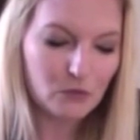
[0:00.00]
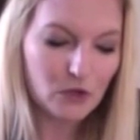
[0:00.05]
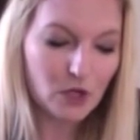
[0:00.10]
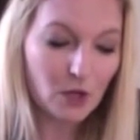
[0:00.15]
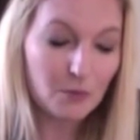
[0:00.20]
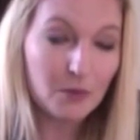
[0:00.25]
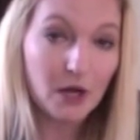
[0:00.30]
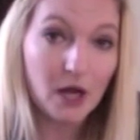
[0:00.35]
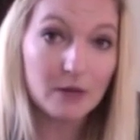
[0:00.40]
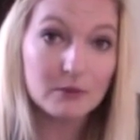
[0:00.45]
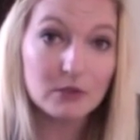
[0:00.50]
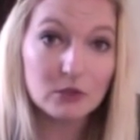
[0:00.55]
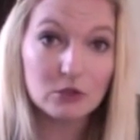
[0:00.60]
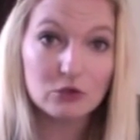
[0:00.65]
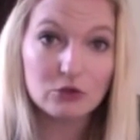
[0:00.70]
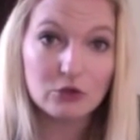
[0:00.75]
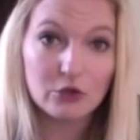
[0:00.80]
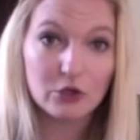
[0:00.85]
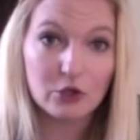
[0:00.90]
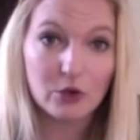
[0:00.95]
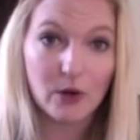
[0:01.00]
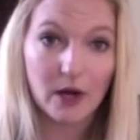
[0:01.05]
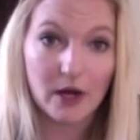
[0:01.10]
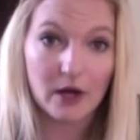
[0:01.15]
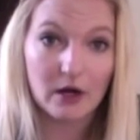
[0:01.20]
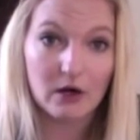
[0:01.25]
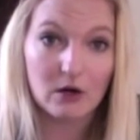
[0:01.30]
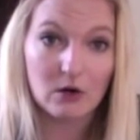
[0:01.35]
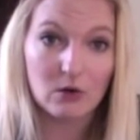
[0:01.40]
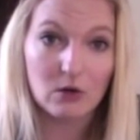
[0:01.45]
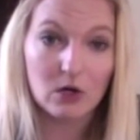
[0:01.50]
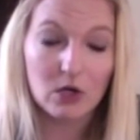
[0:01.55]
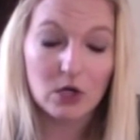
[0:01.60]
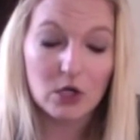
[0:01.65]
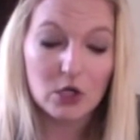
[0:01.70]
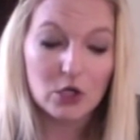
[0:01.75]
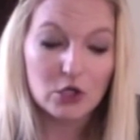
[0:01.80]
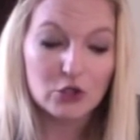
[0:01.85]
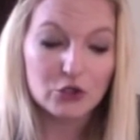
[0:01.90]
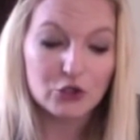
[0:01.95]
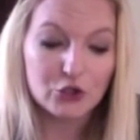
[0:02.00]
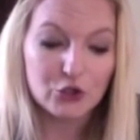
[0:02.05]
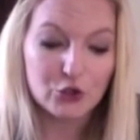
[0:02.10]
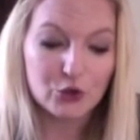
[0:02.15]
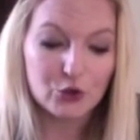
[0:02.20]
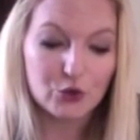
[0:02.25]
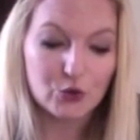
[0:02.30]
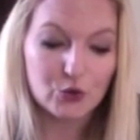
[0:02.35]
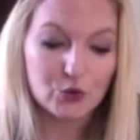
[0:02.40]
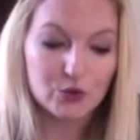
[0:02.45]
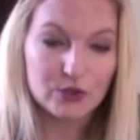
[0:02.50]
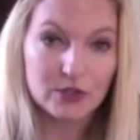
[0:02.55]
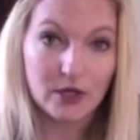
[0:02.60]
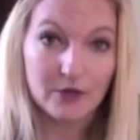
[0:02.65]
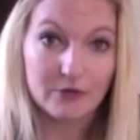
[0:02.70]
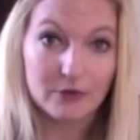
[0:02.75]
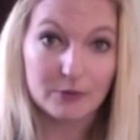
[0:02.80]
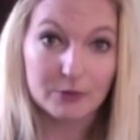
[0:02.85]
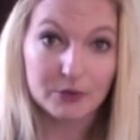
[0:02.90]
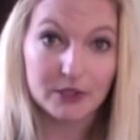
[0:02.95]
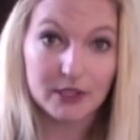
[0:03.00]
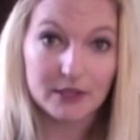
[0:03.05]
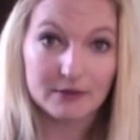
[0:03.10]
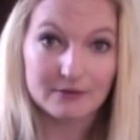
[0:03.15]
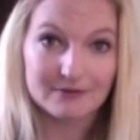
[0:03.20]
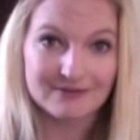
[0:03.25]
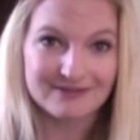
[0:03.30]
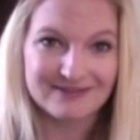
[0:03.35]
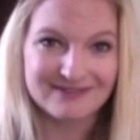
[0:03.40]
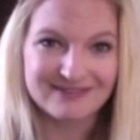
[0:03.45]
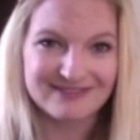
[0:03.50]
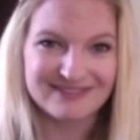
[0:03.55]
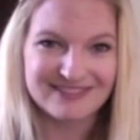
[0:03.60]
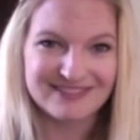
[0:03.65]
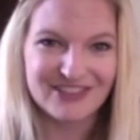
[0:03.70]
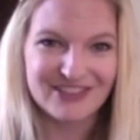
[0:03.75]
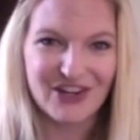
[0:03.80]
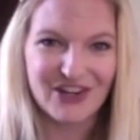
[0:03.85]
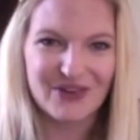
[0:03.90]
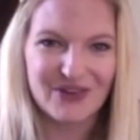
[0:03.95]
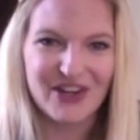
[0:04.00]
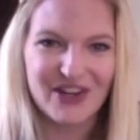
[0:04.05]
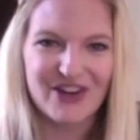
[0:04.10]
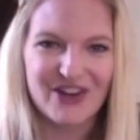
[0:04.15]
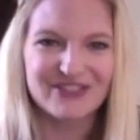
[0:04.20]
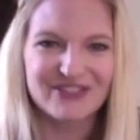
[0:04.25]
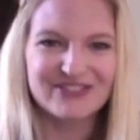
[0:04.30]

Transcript: But I'm going to show you how to stuff the plin. So here we go.